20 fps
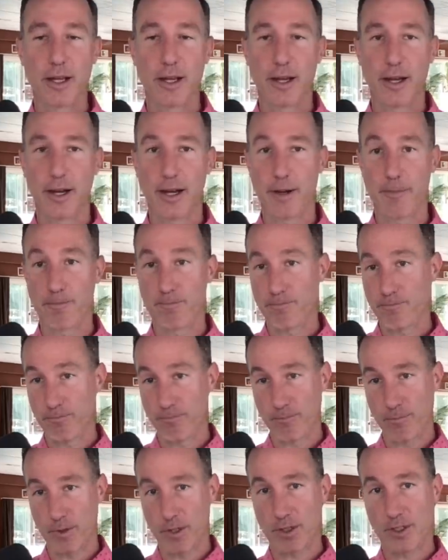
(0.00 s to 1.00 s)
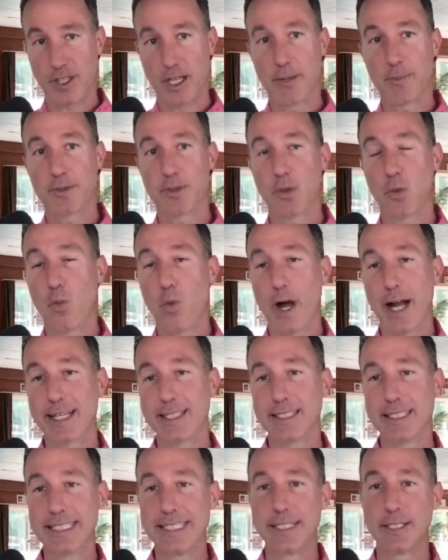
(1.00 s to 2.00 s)
uh, send them to y
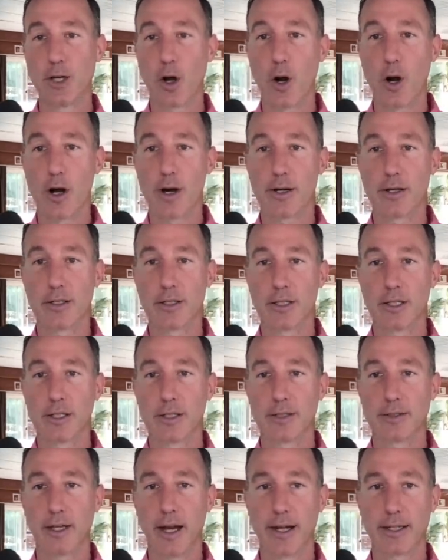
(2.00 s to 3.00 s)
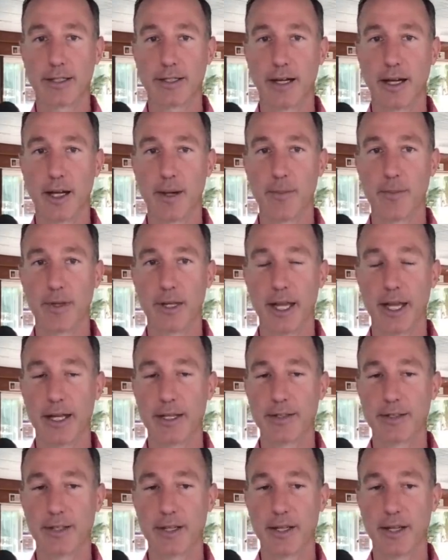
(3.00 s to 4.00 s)
t guard dot com.
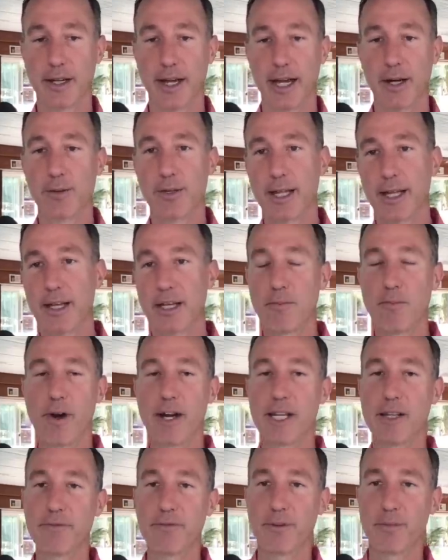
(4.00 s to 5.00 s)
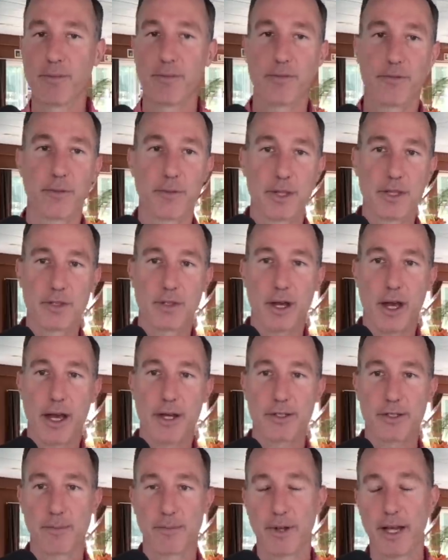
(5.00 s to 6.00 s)
And uh, I don't get any money from from these
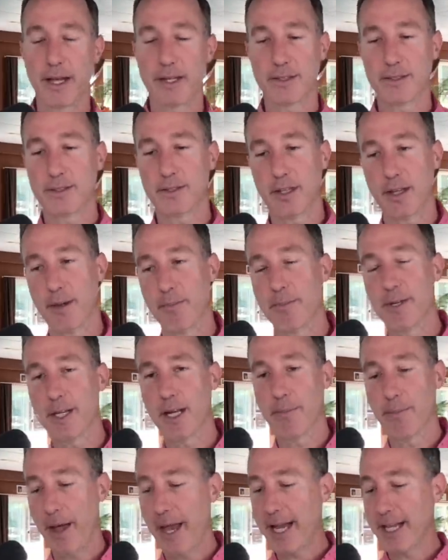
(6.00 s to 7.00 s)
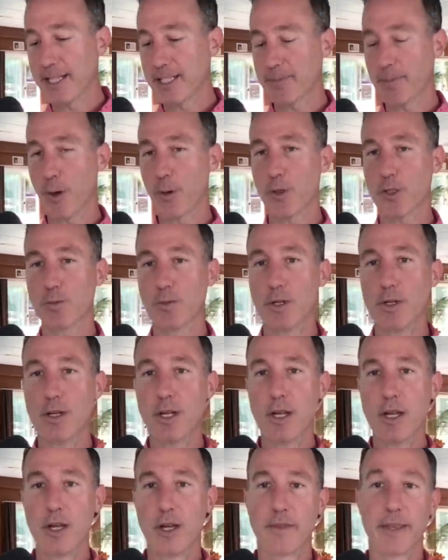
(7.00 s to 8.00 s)
guys. I'm not uh, being a paid spokesman.
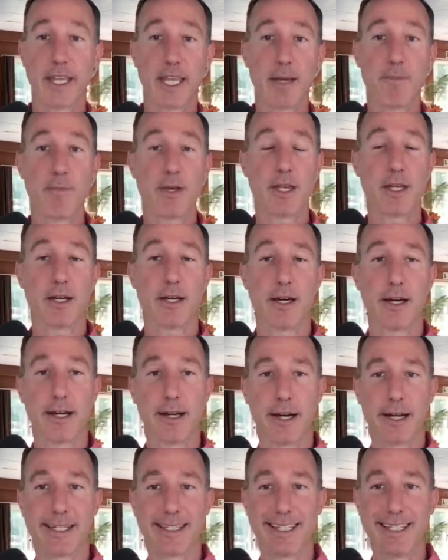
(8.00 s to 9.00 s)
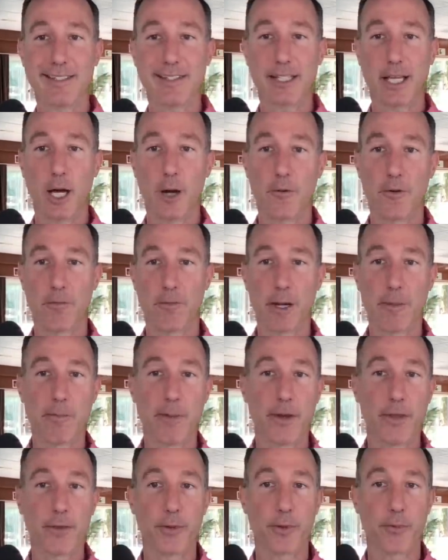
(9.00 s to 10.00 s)
They give me a, a discount for my
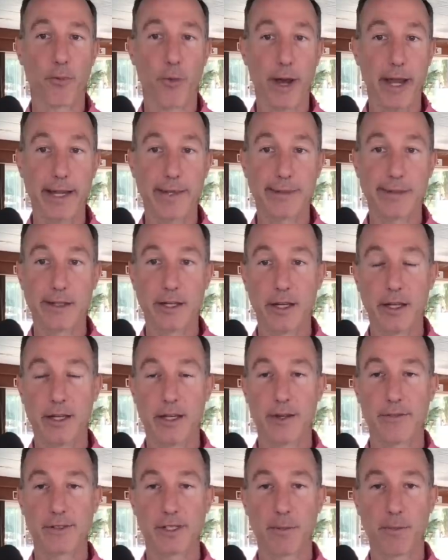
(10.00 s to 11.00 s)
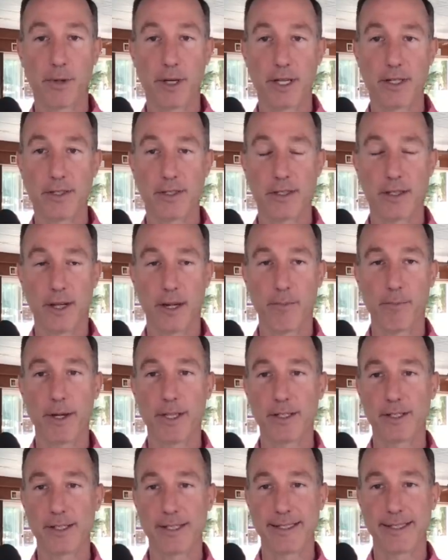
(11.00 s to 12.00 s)
monthly rate if somebody uh,
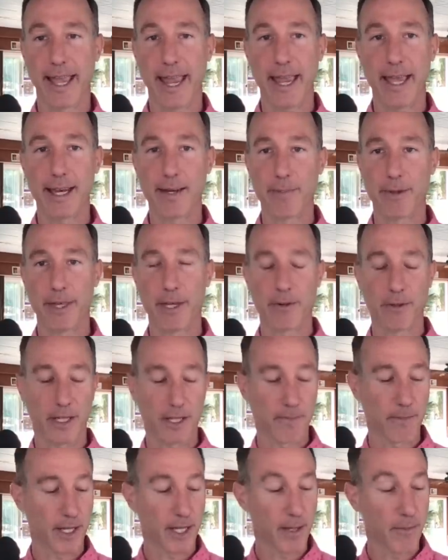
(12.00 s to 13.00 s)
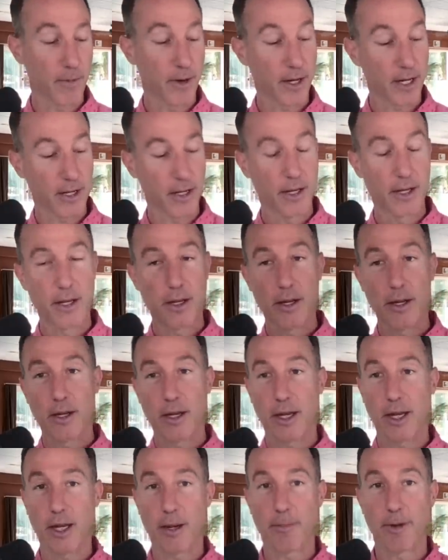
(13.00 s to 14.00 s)
mentions Dan, but they don't give me any money.
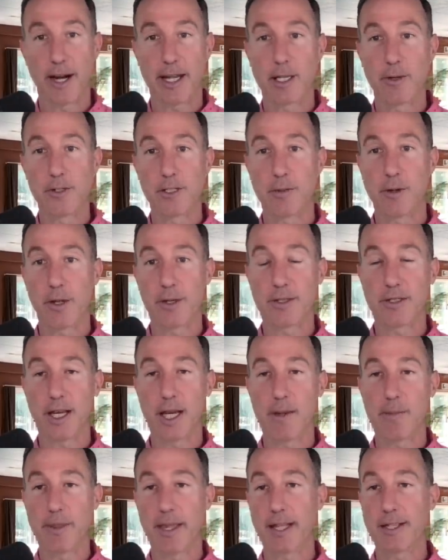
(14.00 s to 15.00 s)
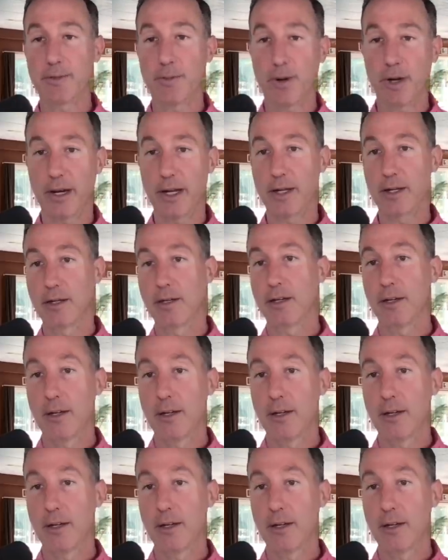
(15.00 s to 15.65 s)
Uh, but I use them all the time, and that's why